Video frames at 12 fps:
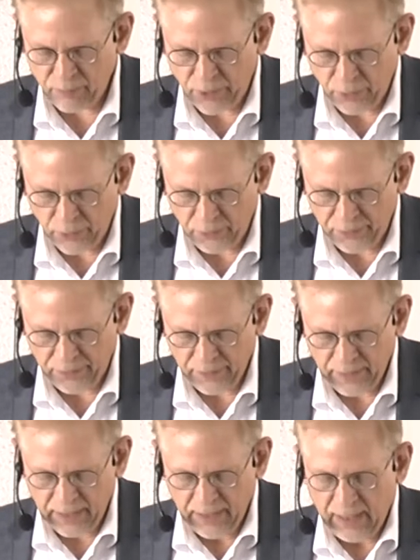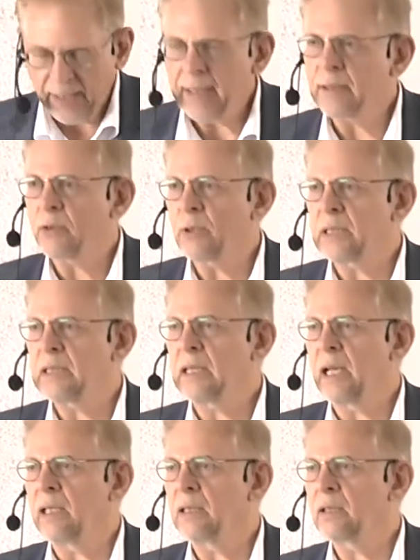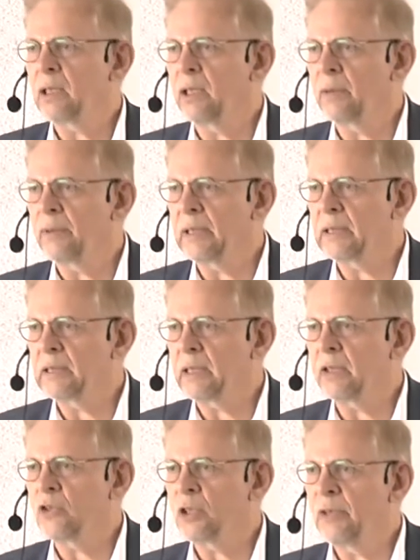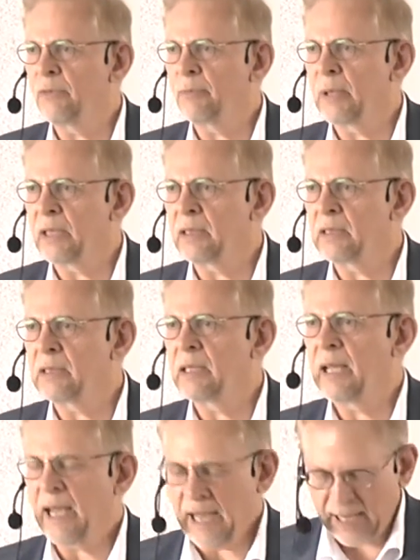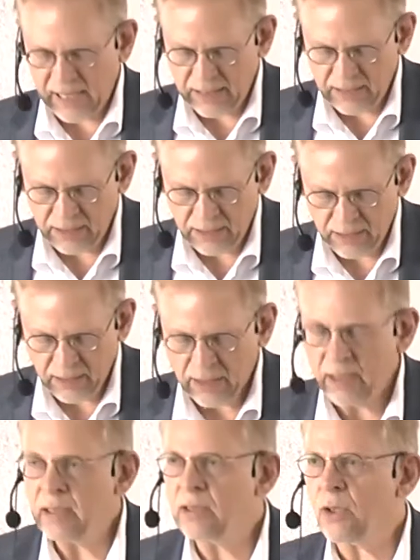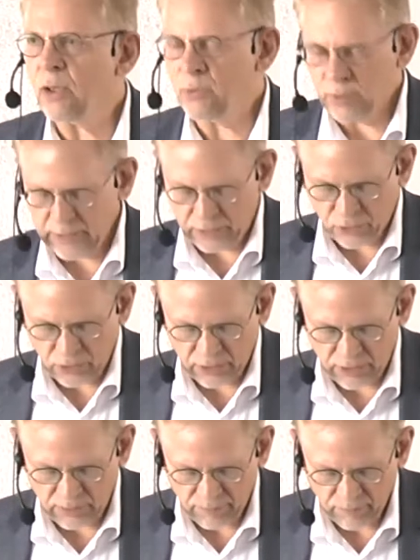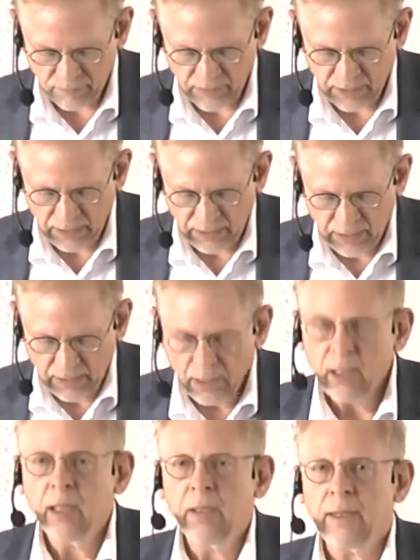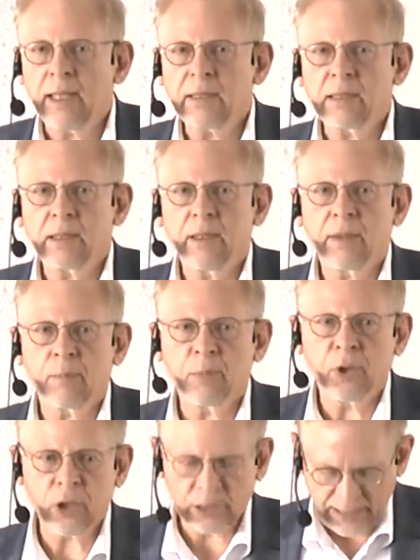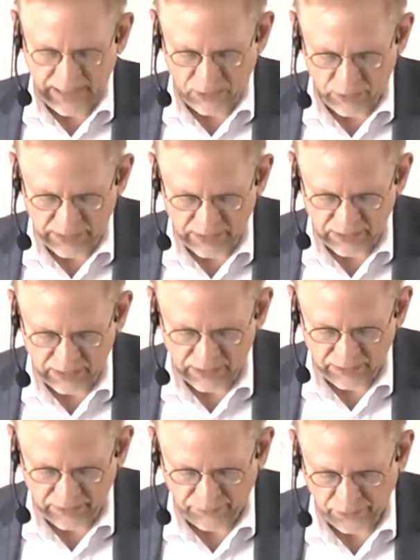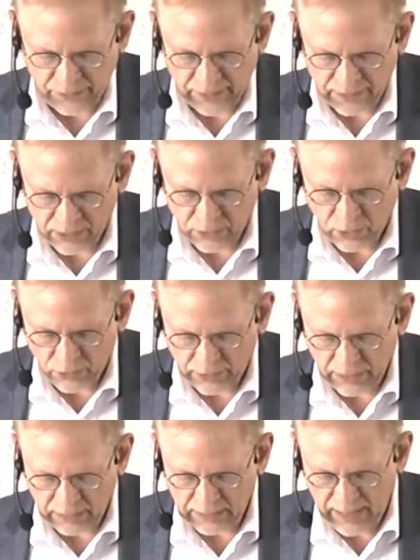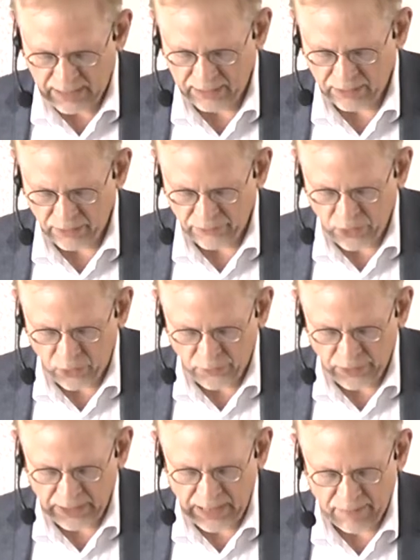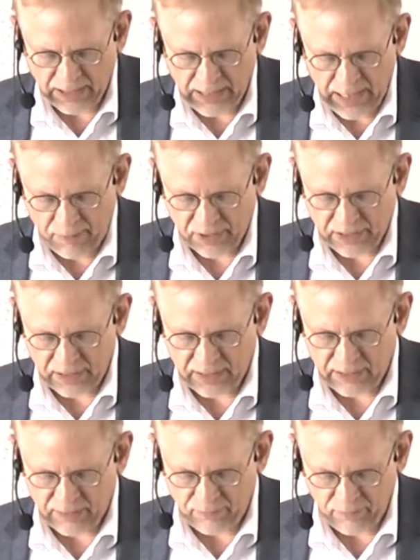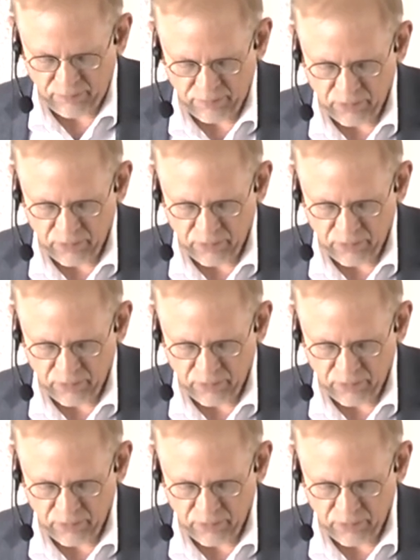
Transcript: both as a result of its achievements and its contradictions. Thus, the proletarians, for the historical task of overcoming capitalism,